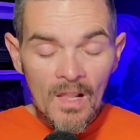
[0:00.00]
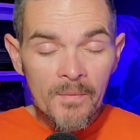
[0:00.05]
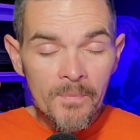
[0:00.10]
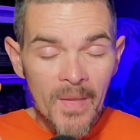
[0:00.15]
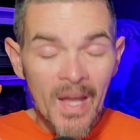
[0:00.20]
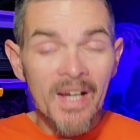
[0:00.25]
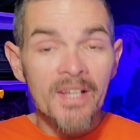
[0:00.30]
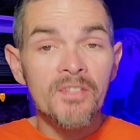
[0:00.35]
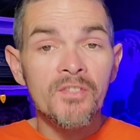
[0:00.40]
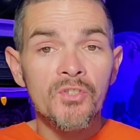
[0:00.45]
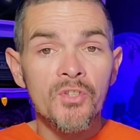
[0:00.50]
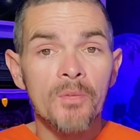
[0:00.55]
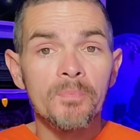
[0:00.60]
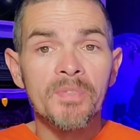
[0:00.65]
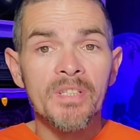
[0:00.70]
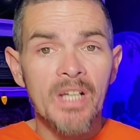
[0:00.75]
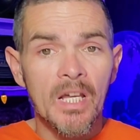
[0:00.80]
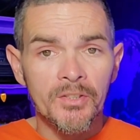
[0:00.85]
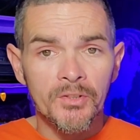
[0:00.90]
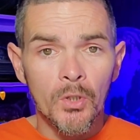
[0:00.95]
That is
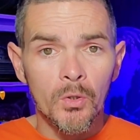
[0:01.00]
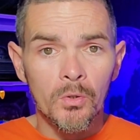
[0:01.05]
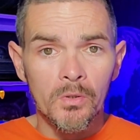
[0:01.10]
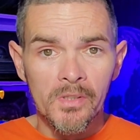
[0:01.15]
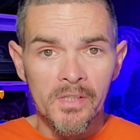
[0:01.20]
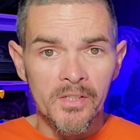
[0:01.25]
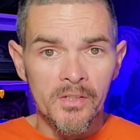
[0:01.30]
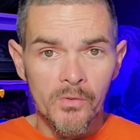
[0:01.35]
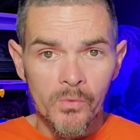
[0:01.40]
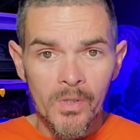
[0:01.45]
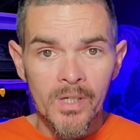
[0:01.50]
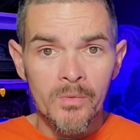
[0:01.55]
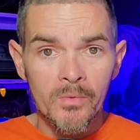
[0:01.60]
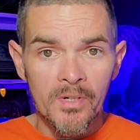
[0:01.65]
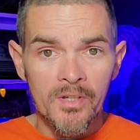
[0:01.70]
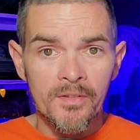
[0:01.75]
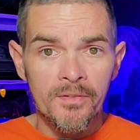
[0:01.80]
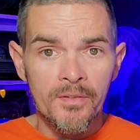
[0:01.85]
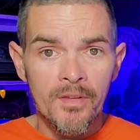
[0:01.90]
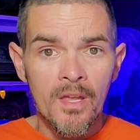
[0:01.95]
something I totally agree
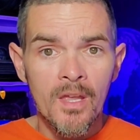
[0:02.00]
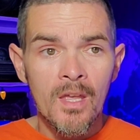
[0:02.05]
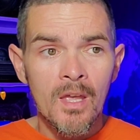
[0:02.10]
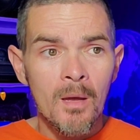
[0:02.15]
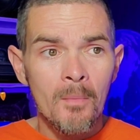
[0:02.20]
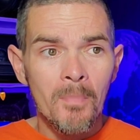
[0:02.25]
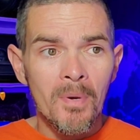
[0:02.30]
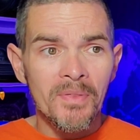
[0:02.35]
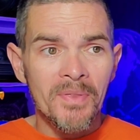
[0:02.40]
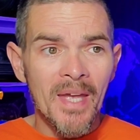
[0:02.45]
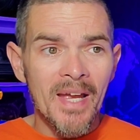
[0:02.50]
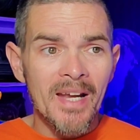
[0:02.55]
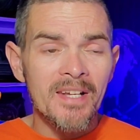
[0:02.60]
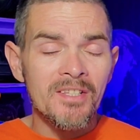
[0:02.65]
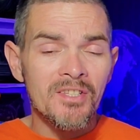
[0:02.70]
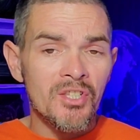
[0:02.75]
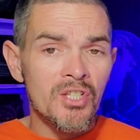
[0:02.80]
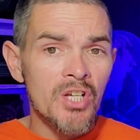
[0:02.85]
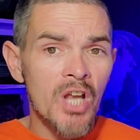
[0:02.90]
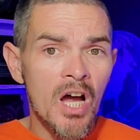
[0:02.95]
with, but that
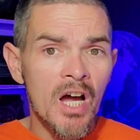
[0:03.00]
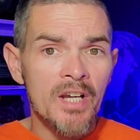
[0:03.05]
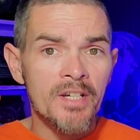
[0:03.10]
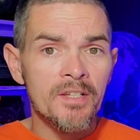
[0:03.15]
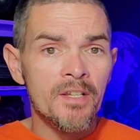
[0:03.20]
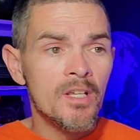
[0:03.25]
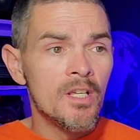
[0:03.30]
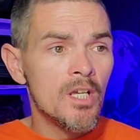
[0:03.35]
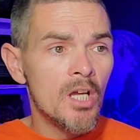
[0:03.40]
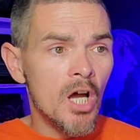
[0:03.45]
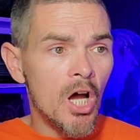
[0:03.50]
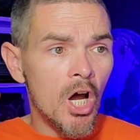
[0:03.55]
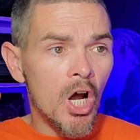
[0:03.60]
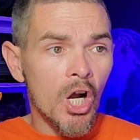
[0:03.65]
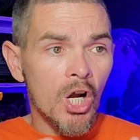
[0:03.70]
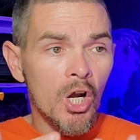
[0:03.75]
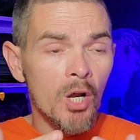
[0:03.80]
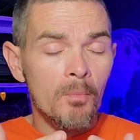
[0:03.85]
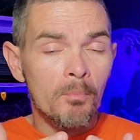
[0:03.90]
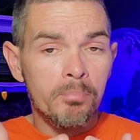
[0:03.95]
is not a
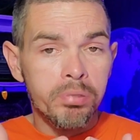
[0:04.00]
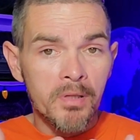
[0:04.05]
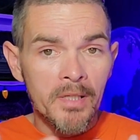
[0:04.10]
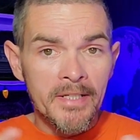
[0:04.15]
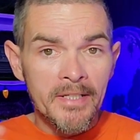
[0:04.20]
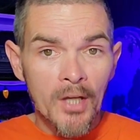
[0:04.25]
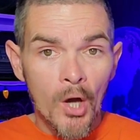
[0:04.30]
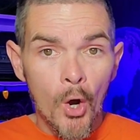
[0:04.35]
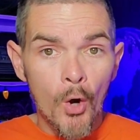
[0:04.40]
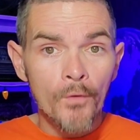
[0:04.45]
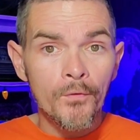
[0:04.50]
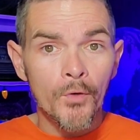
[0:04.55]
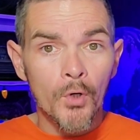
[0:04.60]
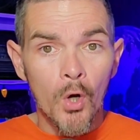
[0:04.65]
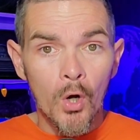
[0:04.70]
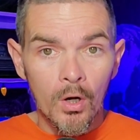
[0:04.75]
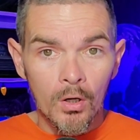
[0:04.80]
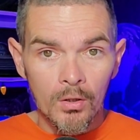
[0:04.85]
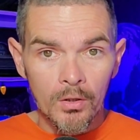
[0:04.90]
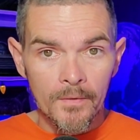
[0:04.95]
complete
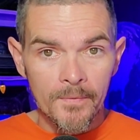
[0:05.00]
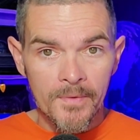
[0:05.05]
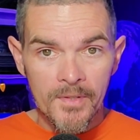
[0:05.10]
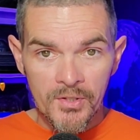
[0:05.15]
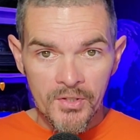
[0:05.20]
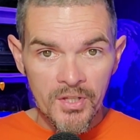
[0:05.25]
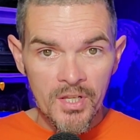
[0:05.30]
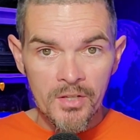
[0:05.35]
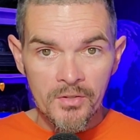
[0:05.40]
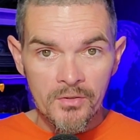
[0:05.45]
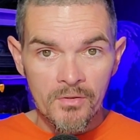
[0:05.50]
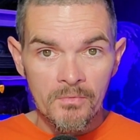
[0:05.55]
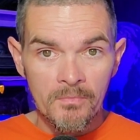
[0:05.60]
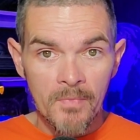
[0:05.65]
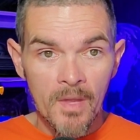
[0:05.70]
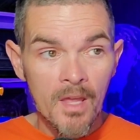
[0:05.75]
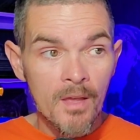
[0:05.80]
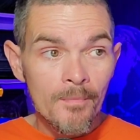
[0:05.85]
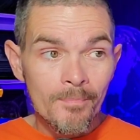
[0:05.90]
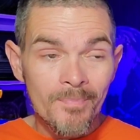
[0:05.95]
overhaul of the system.
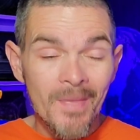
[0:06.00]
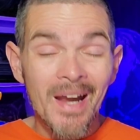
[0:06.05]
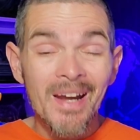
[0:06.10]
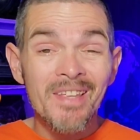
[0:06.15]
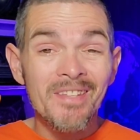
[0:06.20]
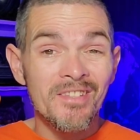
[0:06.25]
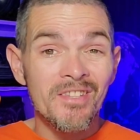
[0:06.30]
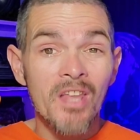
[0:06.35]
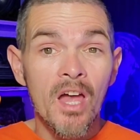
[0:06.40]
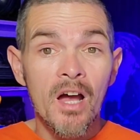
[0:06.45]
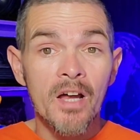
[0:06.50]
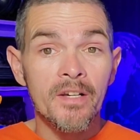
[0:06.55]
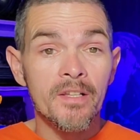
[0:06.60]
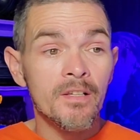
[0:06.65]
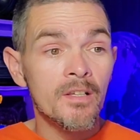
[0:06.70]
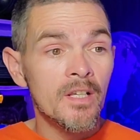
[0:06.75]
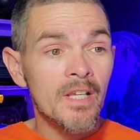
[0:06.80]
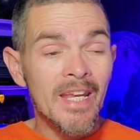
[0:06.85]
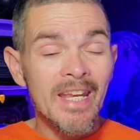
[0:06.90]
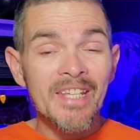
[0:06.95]
That is not
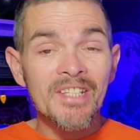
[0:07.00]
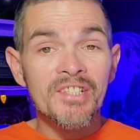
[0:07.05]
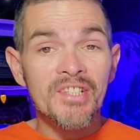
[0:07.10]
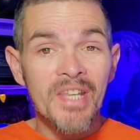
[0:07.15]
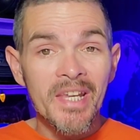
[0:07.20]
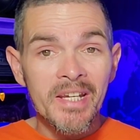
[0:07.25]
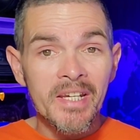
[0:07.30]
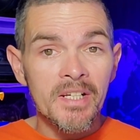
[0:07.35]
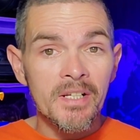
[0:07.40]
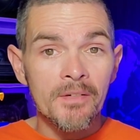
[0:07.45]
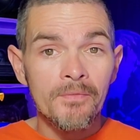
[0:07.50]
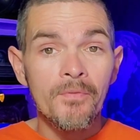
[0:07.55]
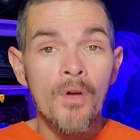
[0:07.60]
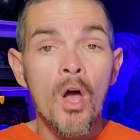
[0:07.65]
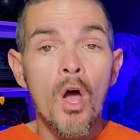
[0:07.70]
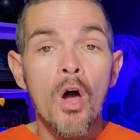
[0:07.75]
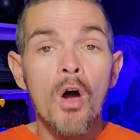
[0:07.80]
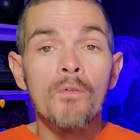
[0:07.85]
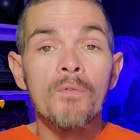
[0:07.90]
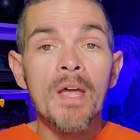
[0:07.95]
indicative
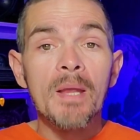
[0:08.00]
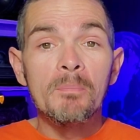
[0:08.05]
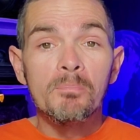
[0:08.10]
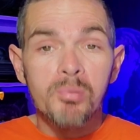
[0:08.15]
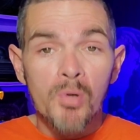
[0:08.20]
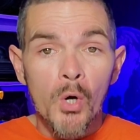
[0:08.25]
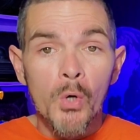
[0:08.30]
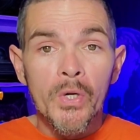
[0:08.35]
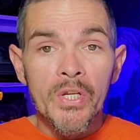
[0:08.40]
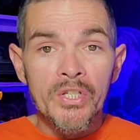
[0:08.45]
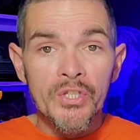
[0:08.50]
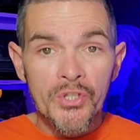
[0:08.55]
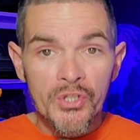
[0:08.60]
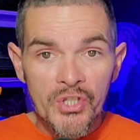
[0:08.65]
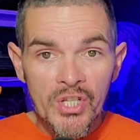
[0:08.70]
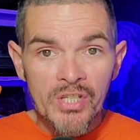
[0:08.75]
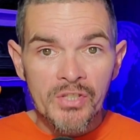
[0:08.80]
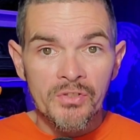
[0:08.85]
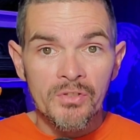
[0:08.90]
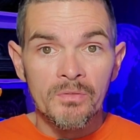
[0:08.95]
of a broken
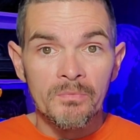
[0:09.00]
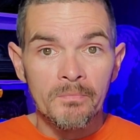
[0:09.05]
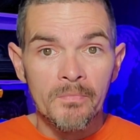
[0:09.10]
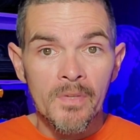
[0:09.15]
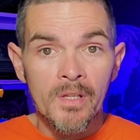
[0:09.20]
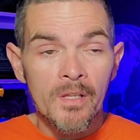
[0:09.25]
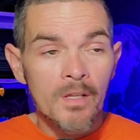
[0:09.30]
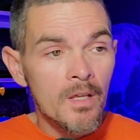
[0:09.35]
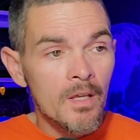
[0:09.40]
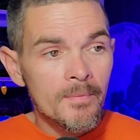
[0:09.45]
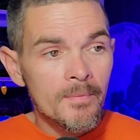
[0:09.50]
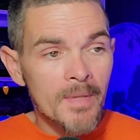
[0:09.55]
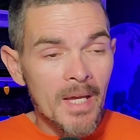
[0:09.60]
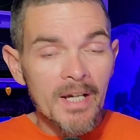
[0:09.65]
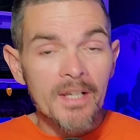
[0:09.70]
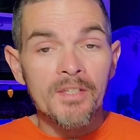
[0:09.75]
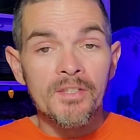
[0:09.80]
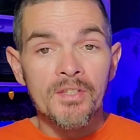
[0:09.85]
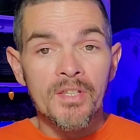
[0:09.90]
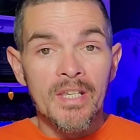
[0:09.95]
system.
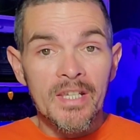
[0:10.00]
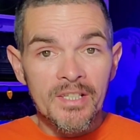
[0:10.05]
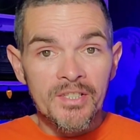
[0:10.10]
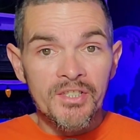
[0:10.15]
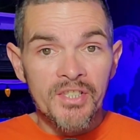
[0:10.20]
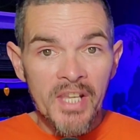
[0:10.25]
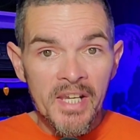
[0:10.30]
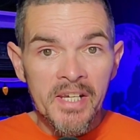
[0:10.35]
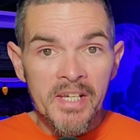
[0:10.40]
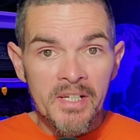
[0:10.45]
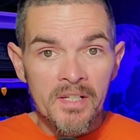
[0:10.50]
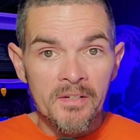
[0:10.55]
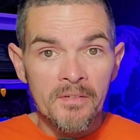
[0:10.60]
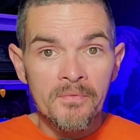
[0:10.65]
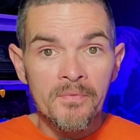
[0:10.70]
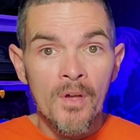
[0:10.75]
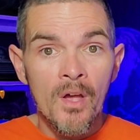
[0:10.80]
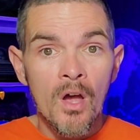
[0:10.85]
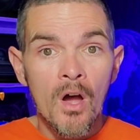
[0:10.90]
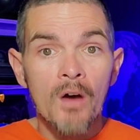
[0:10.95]
That is
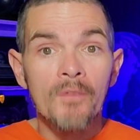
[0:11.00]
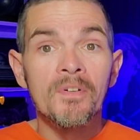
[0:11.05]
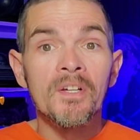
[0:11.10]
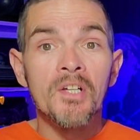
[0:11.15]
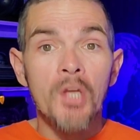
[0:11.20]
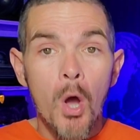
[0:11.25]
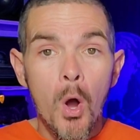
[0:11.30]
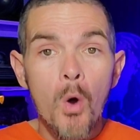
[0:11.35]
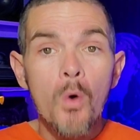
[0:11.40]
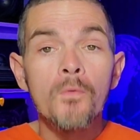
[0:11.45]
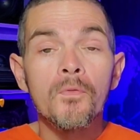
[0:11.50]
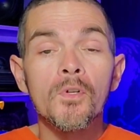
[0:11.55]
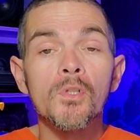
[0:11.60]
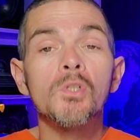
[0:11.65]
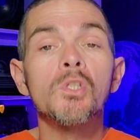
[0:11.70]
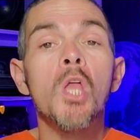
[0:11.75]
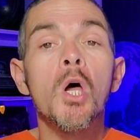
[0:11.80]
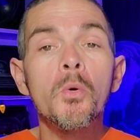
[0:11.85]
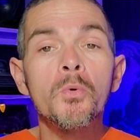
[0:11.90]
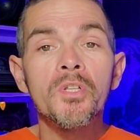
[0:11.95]
indicative of an
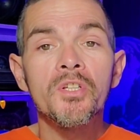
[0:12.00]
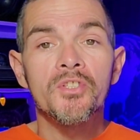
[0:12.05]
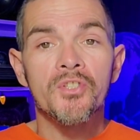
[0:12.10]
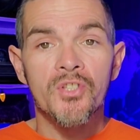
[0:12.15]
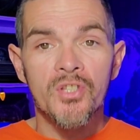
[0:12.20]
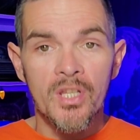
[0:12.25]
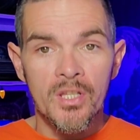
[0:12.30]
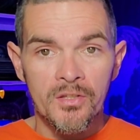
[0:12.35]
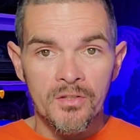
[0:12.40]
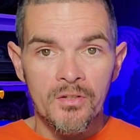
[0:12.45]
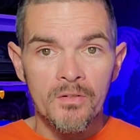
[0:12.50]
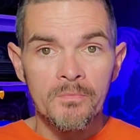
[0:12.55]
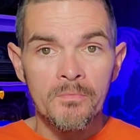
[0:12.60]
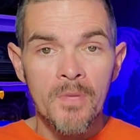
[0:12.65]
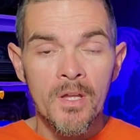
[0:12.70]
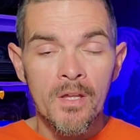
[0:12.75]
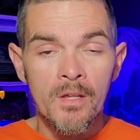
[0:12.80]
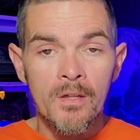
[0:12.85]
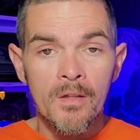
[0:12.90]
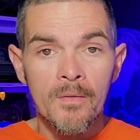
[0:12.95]
overloaded system
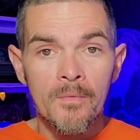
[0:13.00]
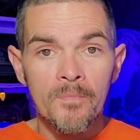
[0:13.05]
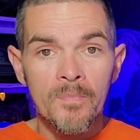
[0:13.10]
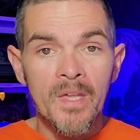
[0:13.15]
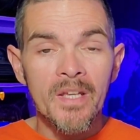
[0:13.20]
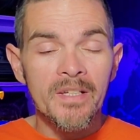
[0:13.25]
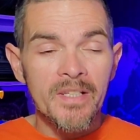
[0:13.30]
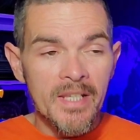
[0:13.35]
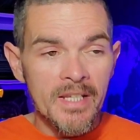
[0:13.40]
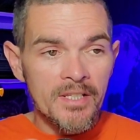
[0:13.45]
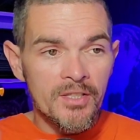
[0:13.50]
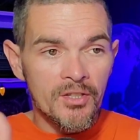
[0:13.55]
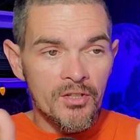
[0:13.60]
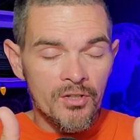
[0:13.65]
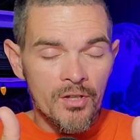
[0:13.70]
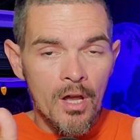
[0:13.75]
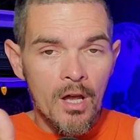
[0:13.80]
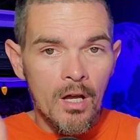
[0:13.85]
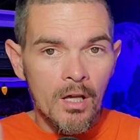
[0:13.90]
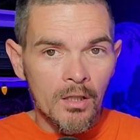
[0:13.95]
that
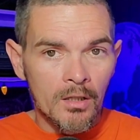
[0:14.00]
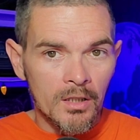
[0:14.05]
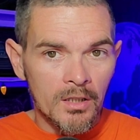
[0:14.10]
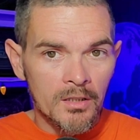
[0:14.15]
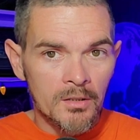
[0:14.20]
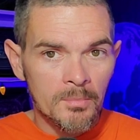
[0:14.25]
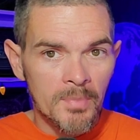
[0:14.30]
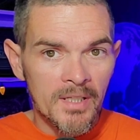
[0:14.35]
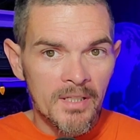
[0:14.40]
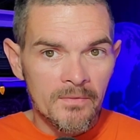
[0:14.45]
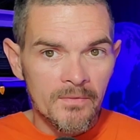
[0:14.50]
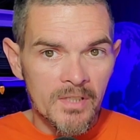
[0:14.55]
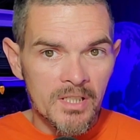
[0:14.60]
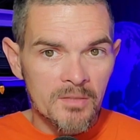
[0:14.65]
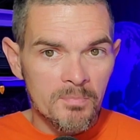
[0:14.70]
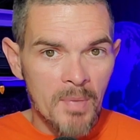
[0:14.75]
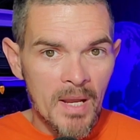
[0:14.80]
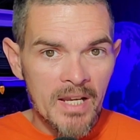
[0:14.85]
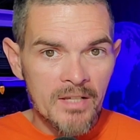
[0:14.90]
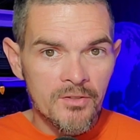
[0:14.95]
needs a little bit of
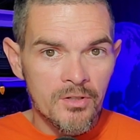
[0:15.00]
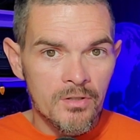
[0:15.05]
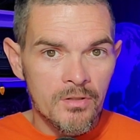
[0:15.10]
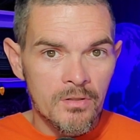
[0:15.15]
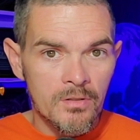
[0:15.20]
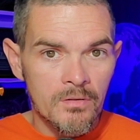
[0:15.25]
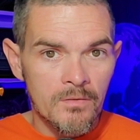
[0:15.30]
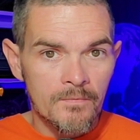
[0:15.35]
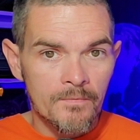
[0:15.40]
expansion.